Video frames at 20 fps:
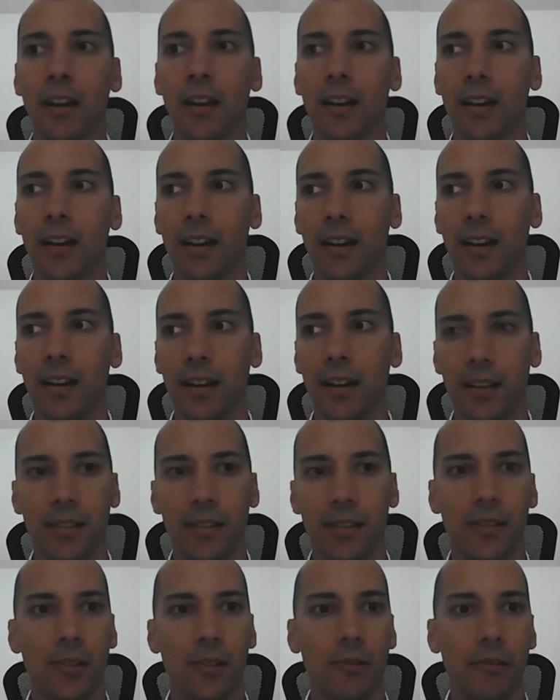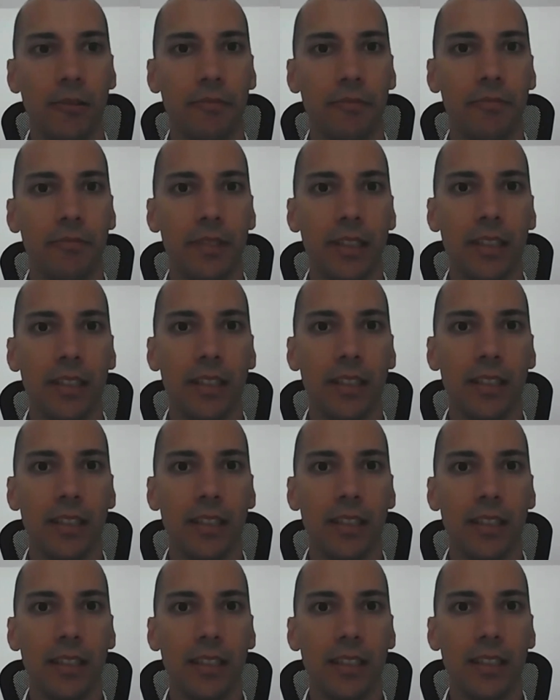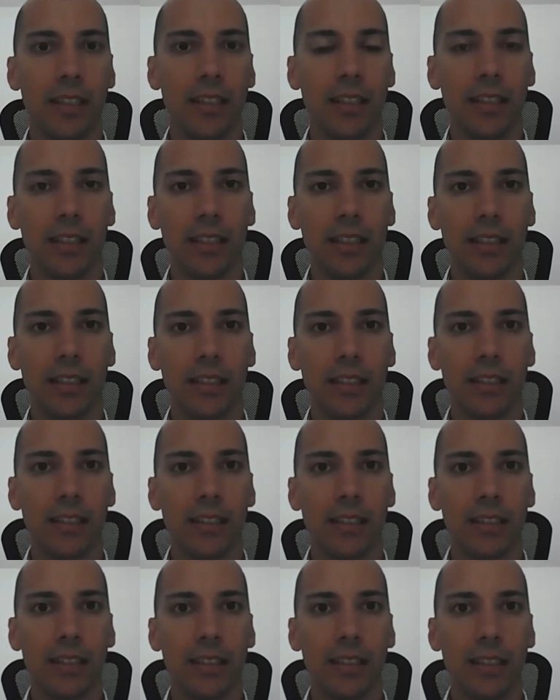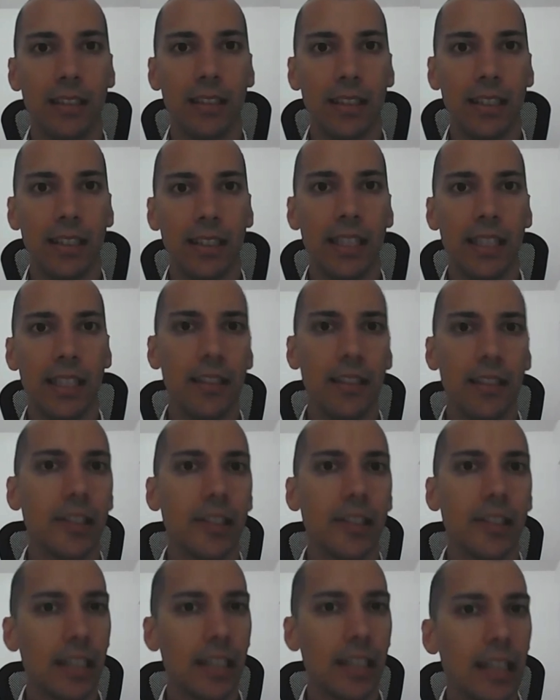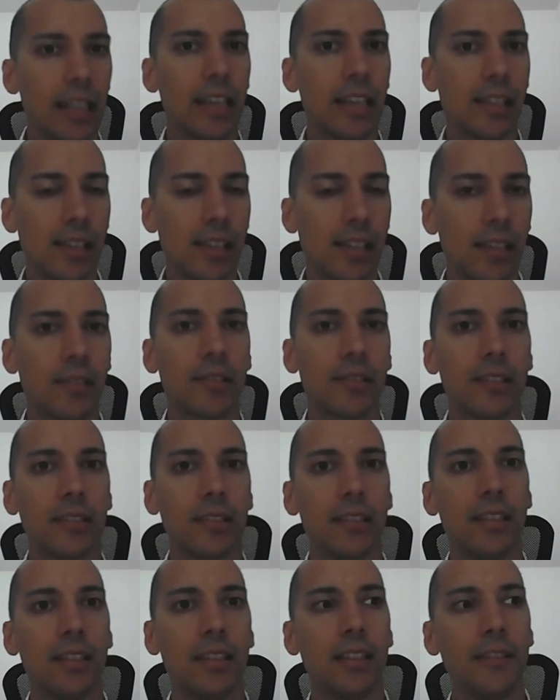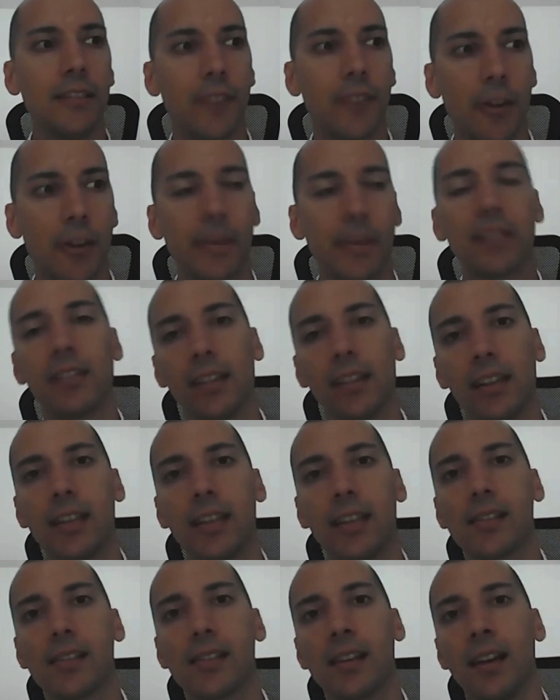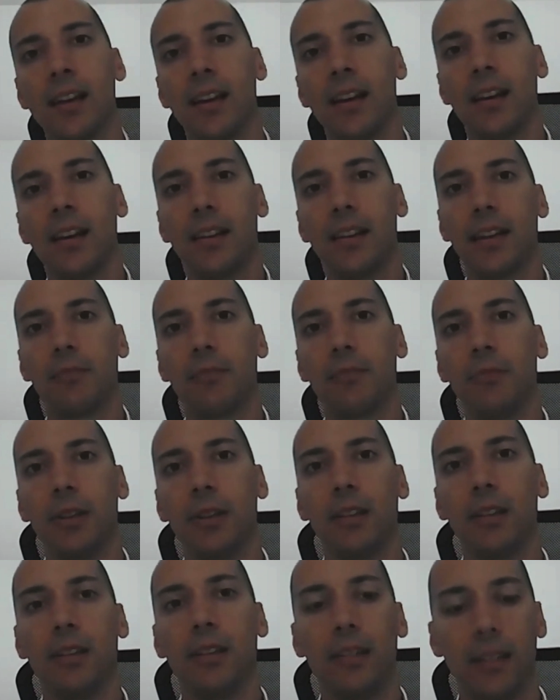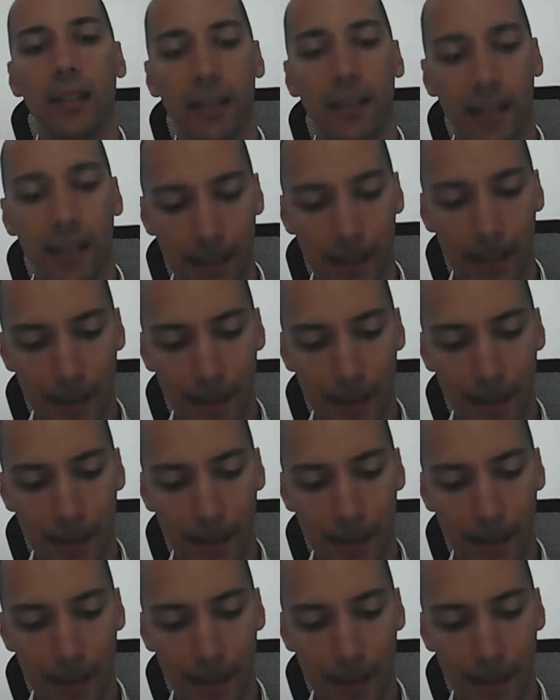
If we it is either the environmental elites that will